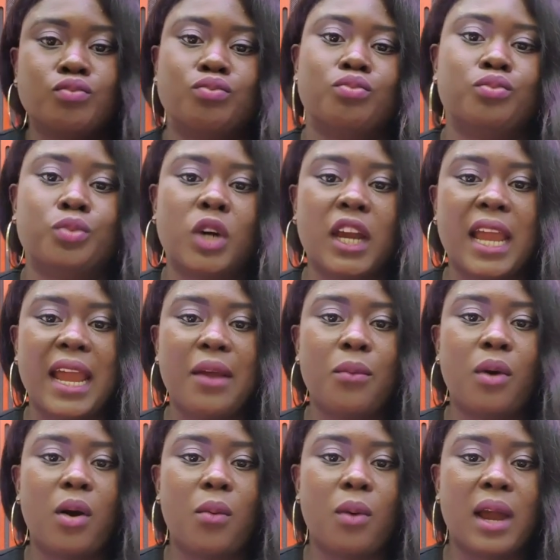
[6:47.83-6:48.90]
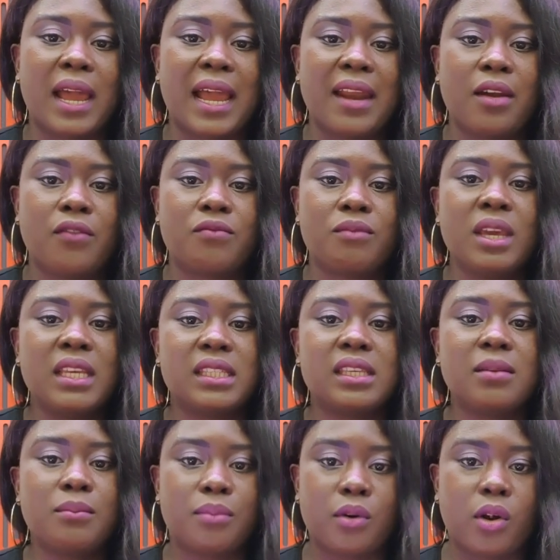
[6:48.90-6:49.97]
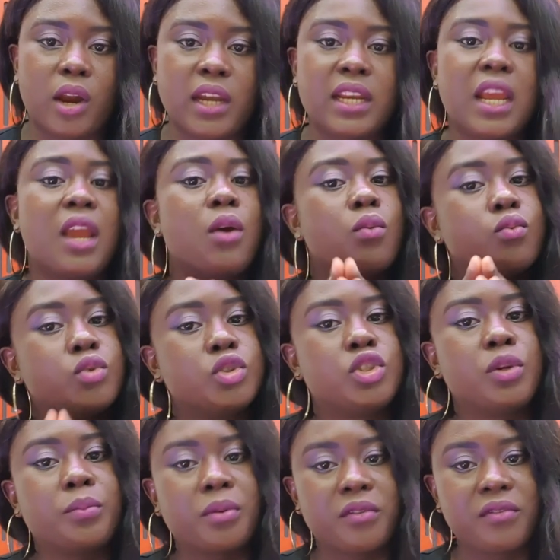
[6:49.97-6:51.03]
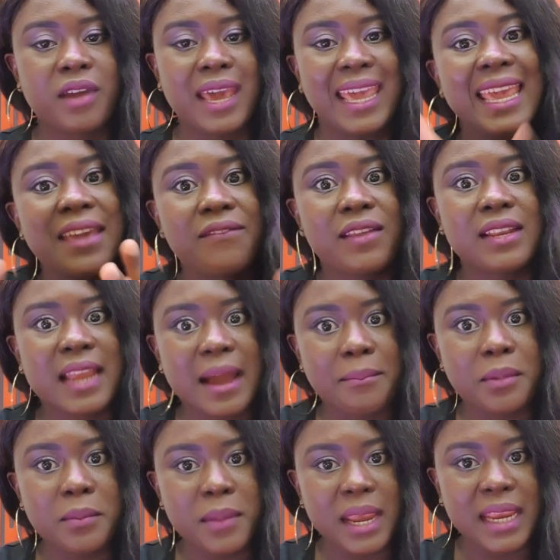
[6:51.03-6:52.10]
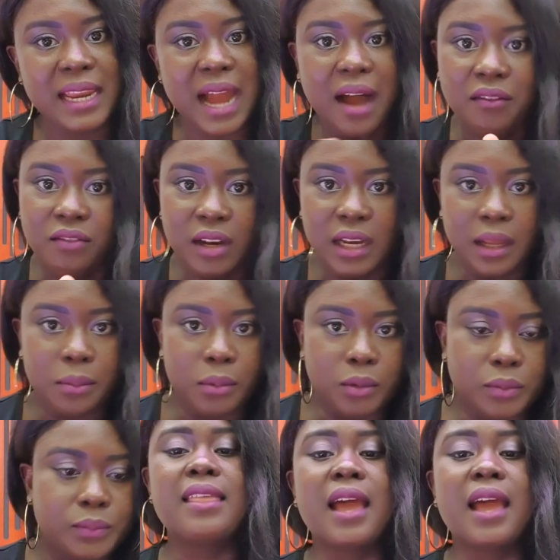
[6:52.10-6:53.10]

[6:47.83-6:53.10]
what kind of mixing board would you prefer if it can be made available?